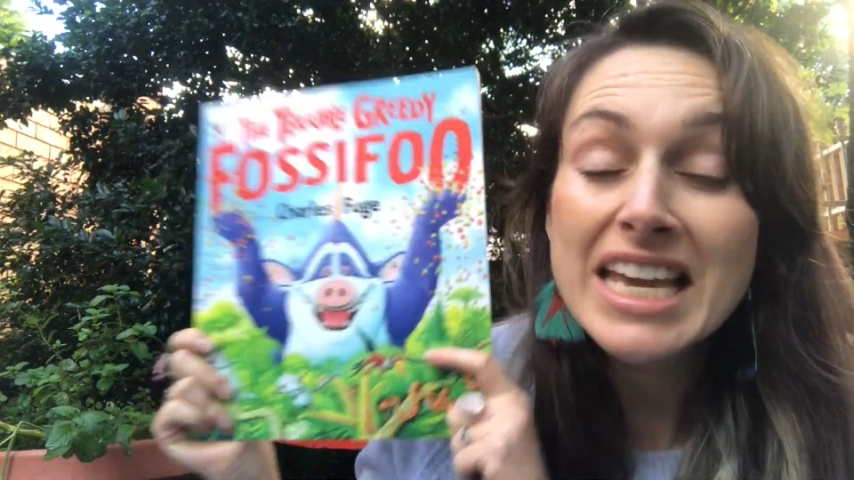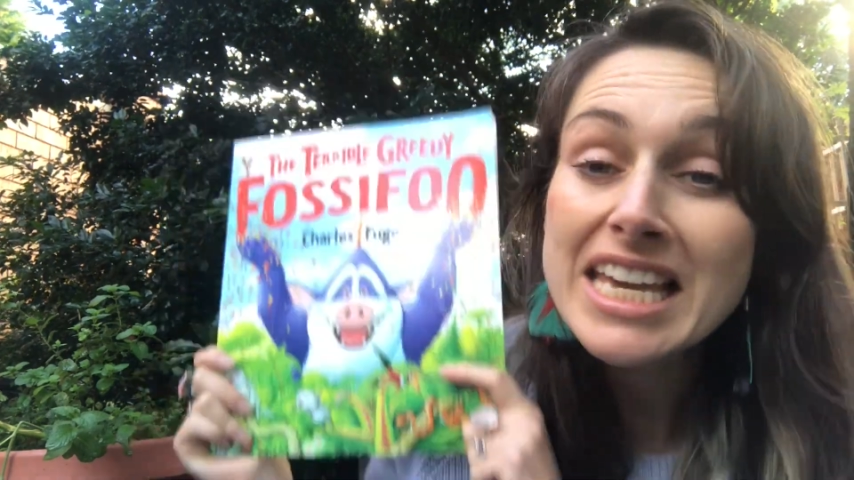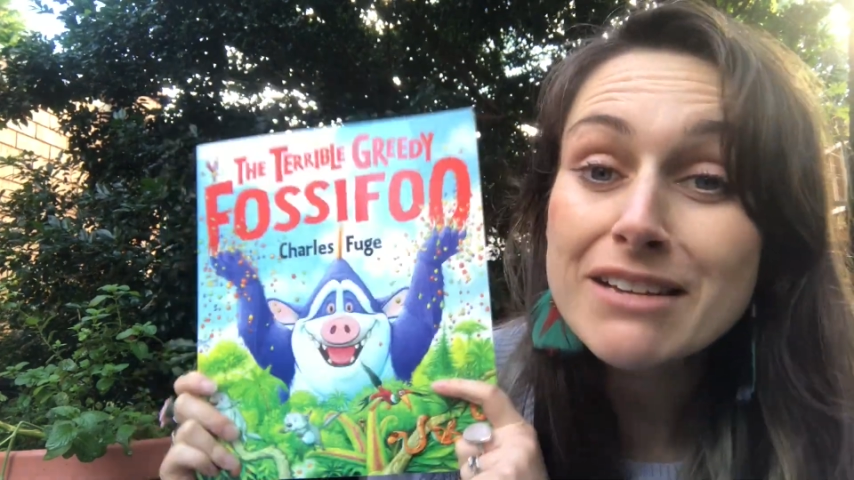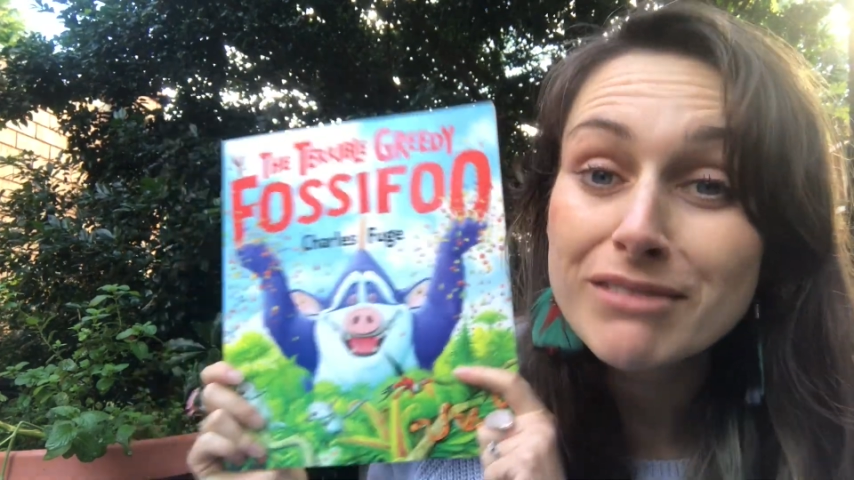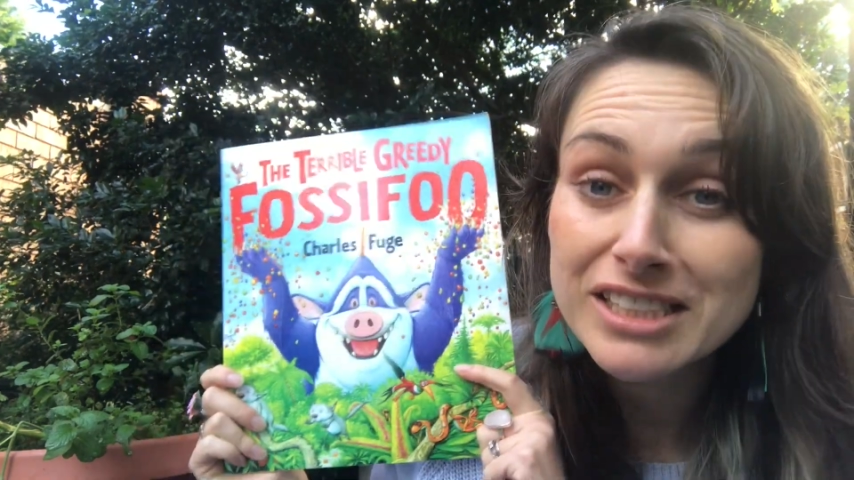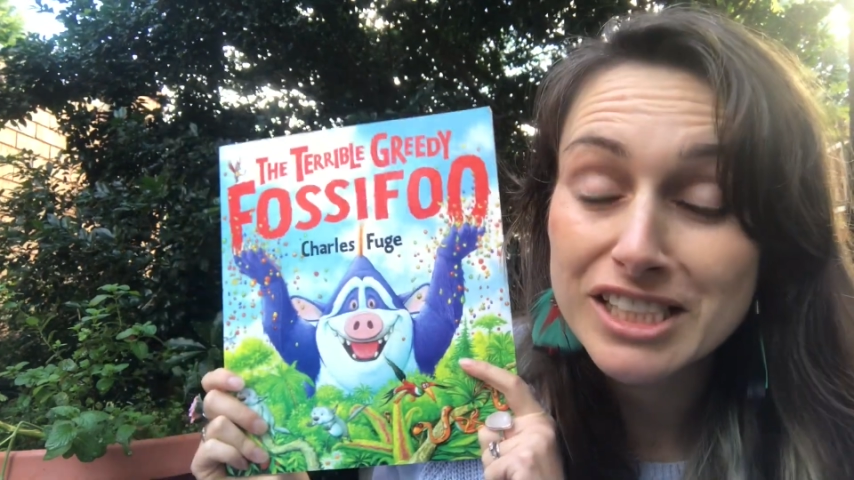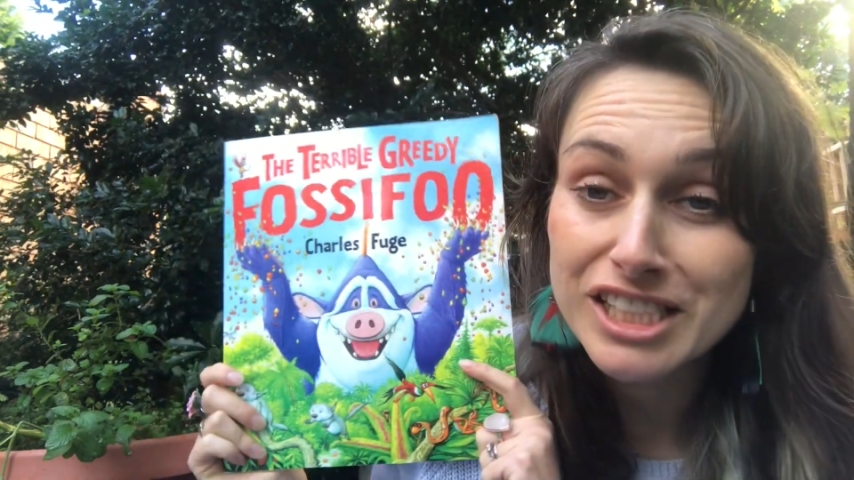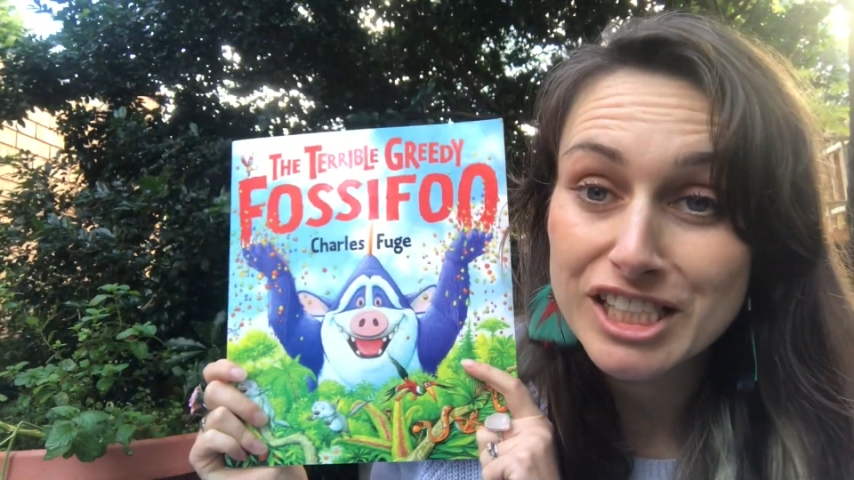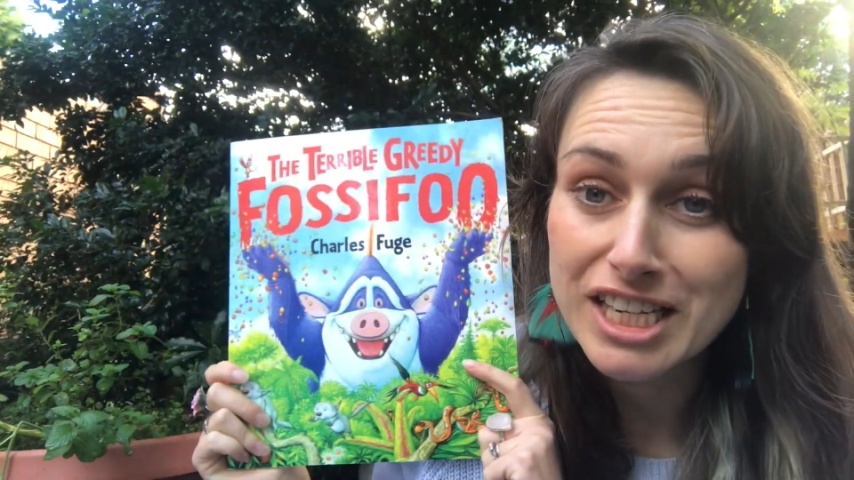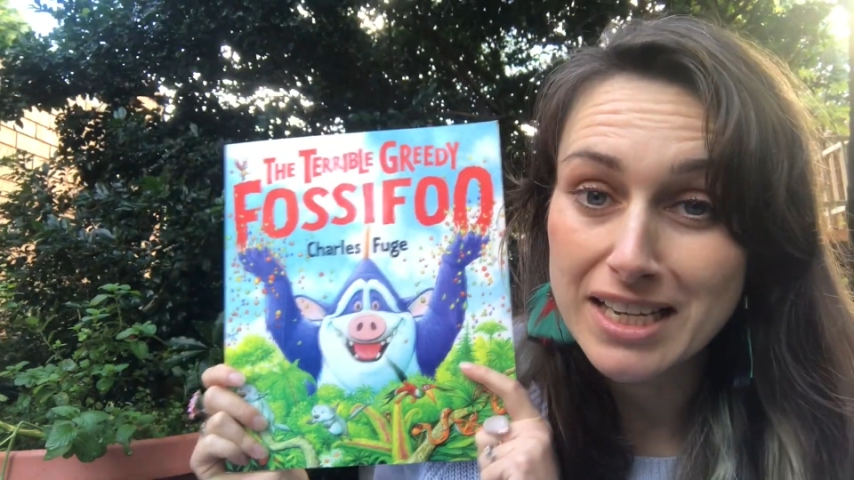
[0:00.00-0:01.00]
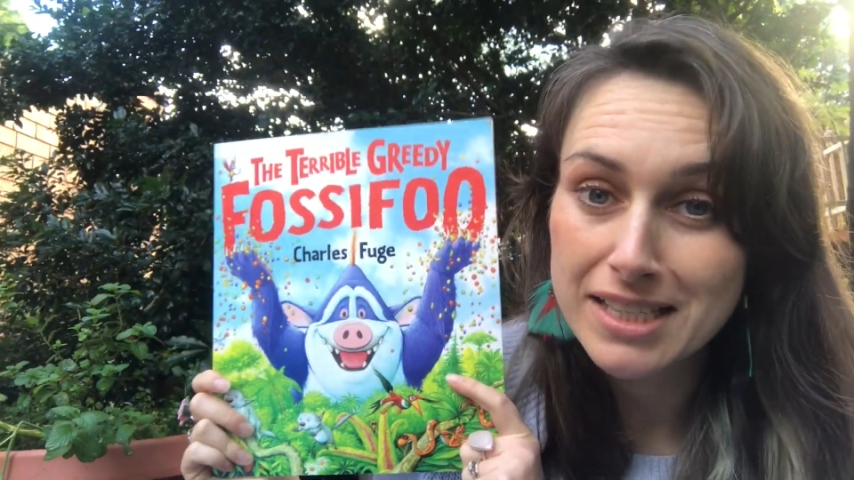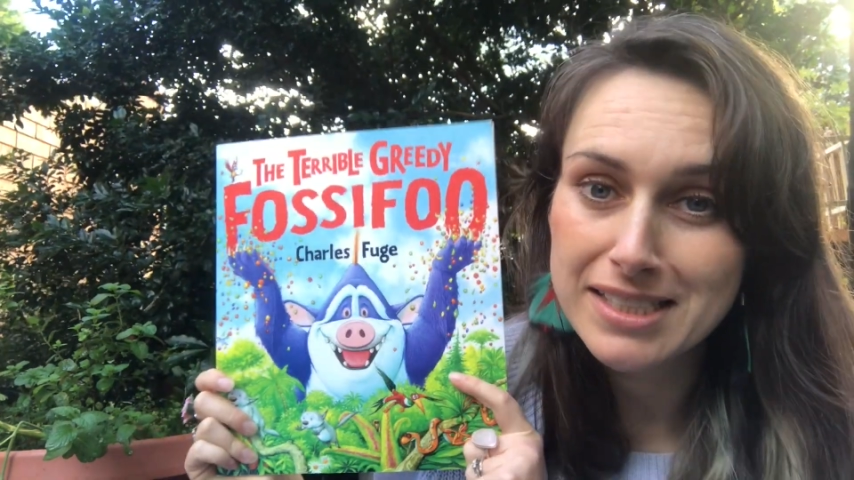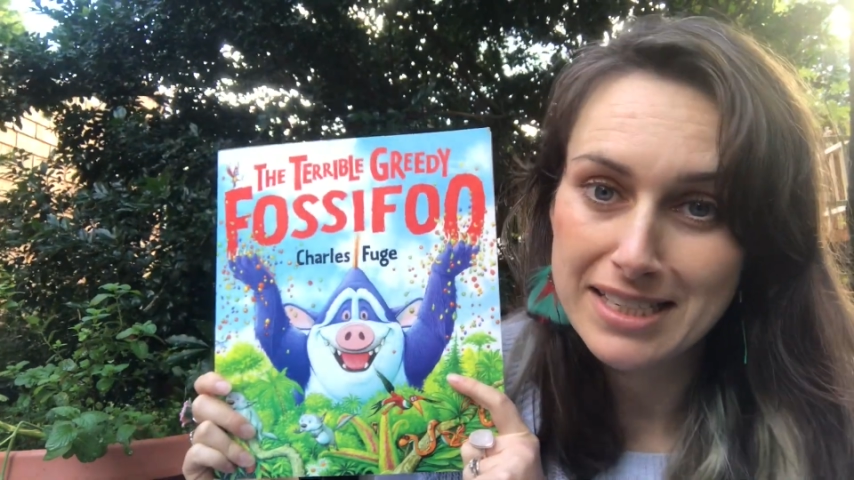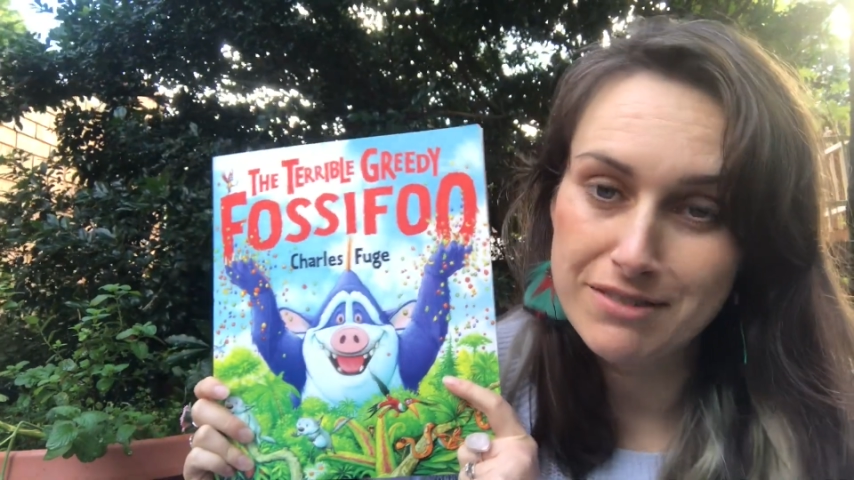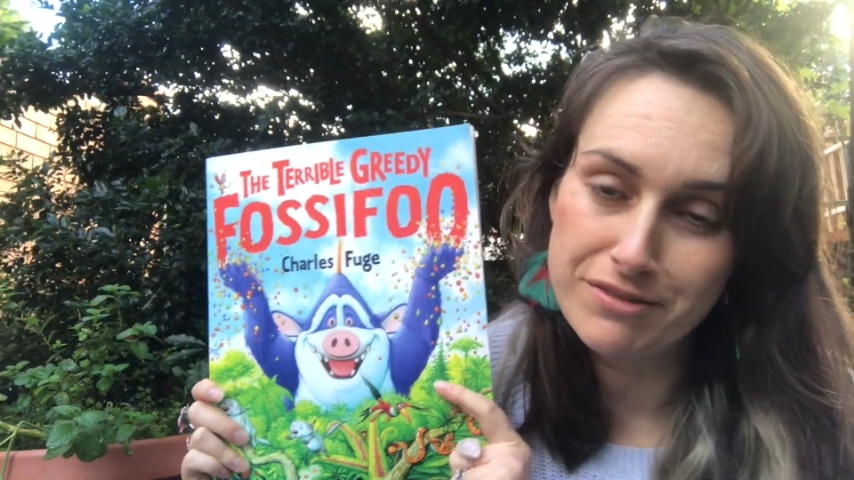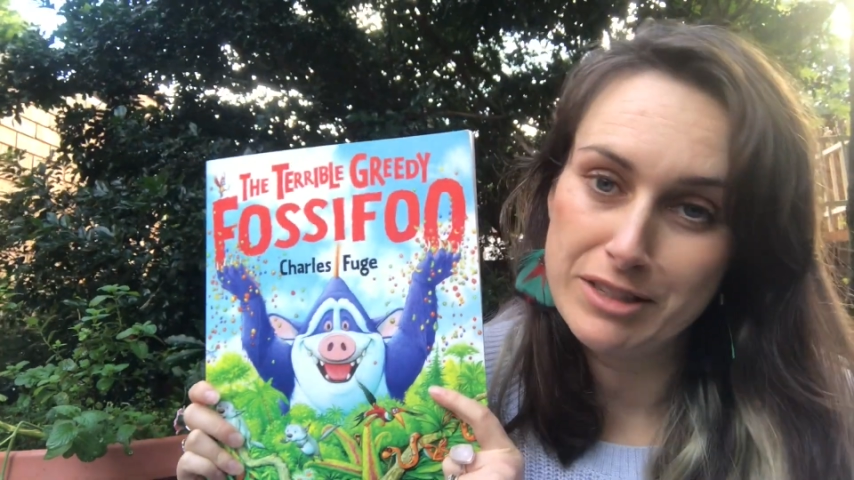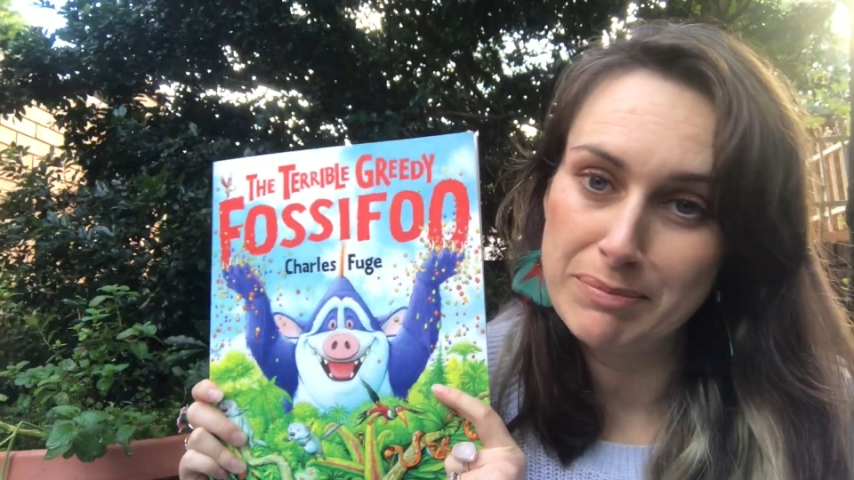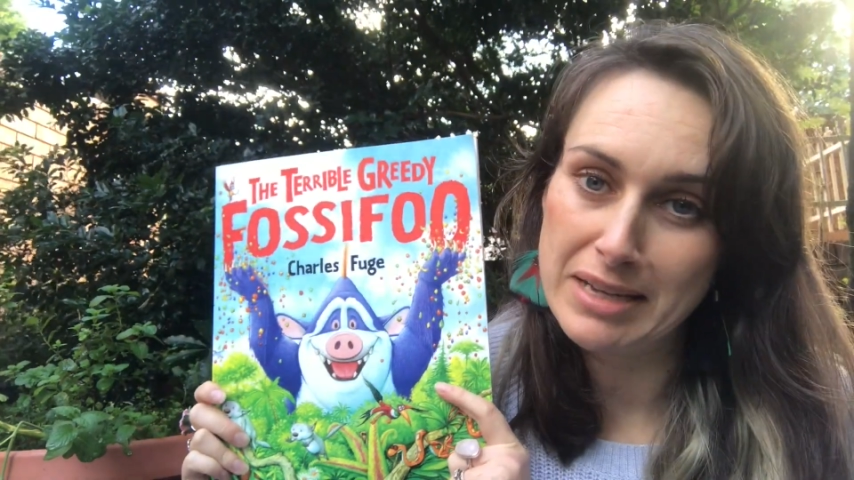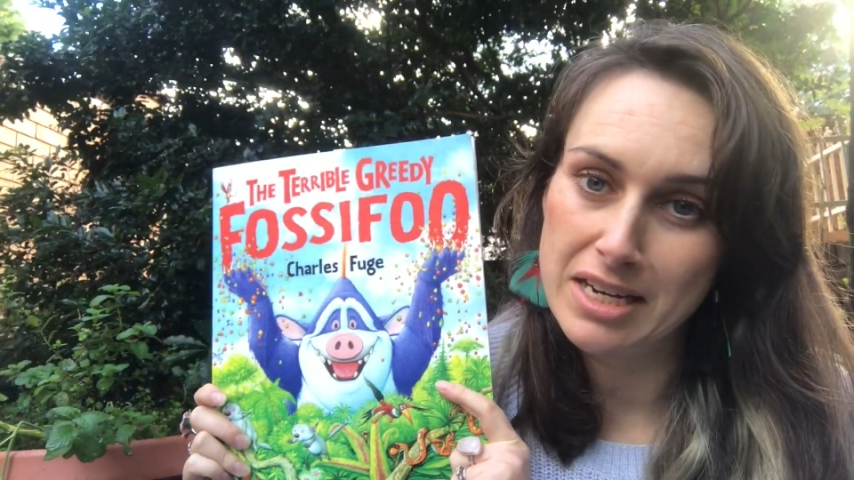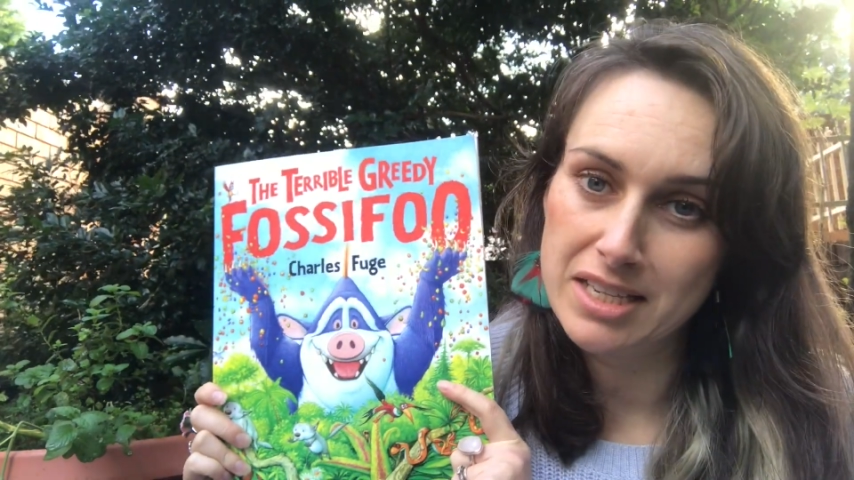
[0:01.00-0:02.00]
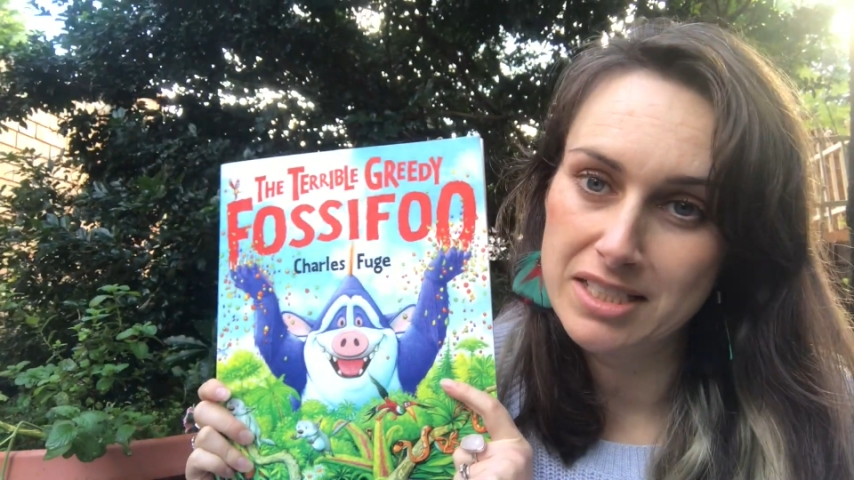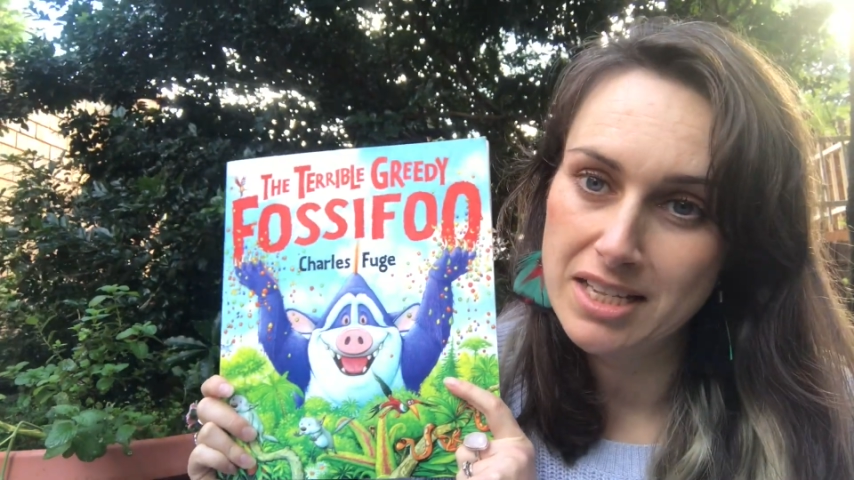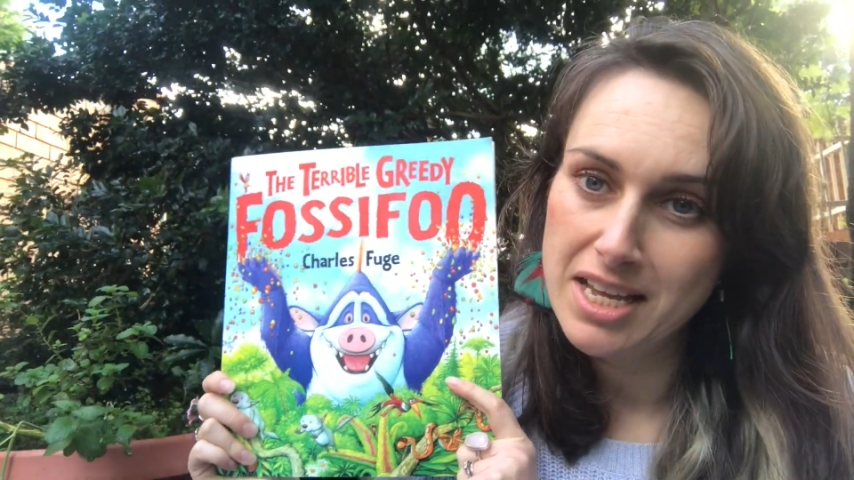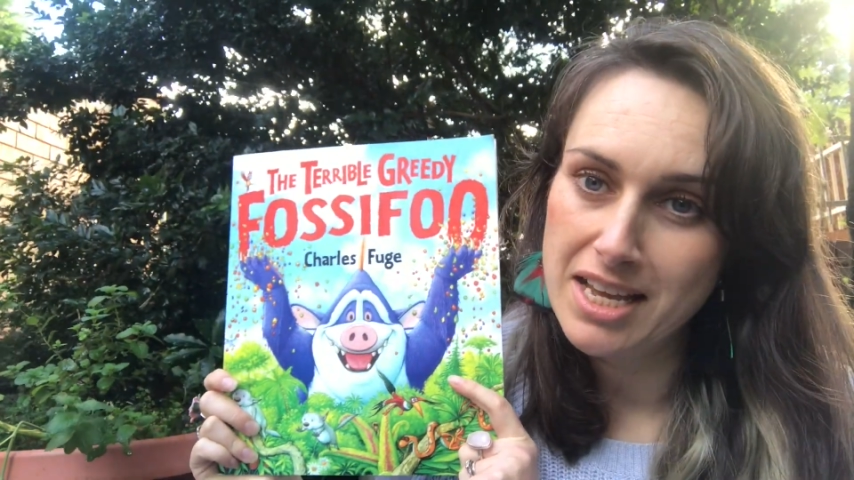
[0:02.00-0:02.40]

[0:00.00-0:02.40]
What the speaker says: he wanted to share his love of the planet